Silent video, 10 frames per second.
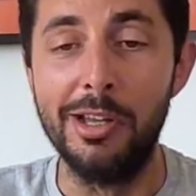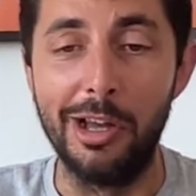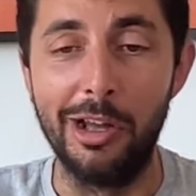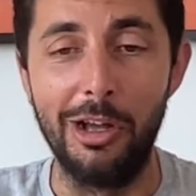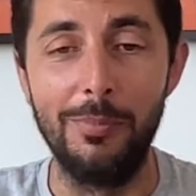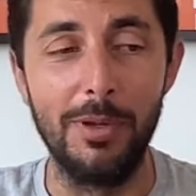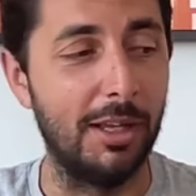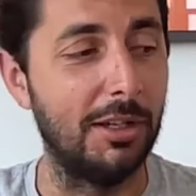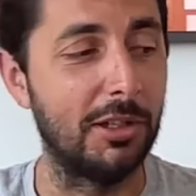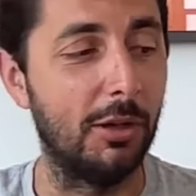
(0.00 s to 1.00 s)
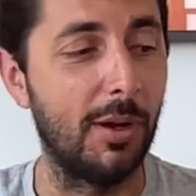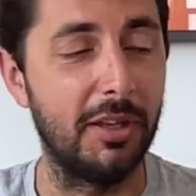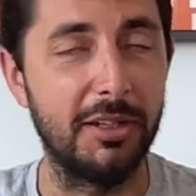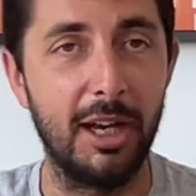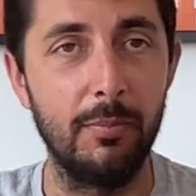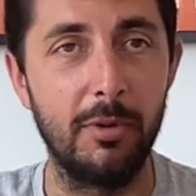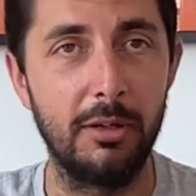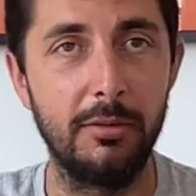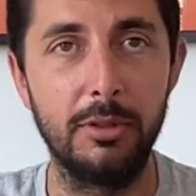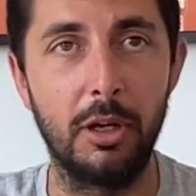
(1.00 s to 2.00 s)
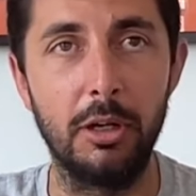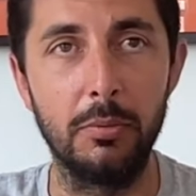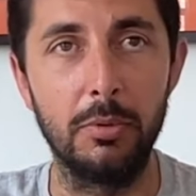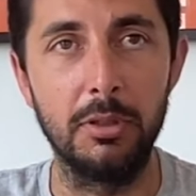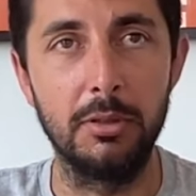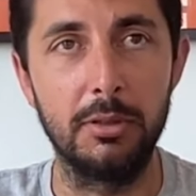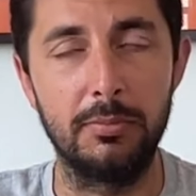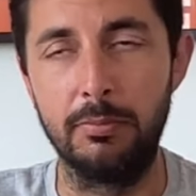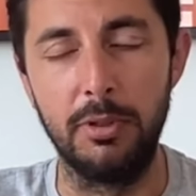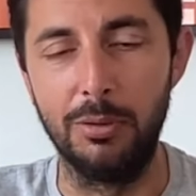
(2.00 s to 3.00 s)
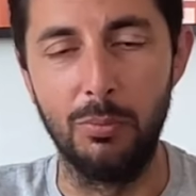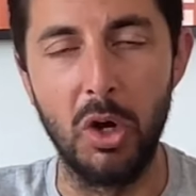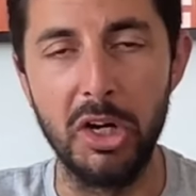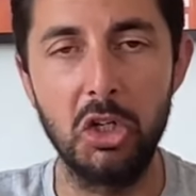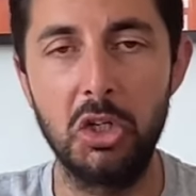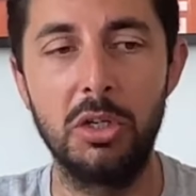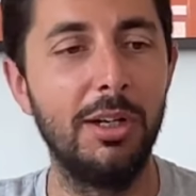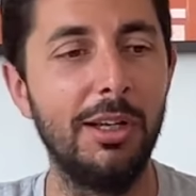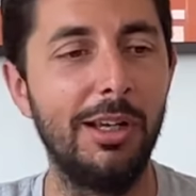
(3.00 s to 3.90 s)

Um, and so at the time, our daughter was you know, one ish.